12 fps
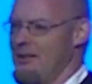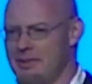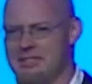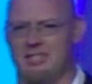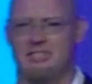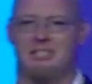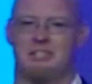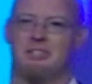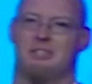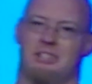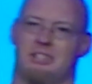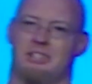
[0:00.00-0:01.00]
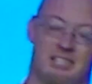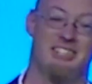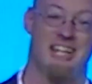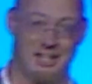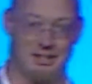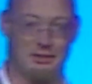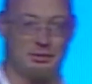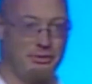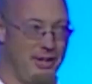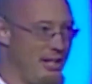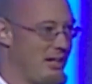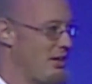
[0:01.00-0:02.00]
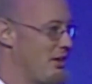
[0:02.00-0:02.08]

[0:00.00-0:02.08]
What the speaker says: says, it's not fair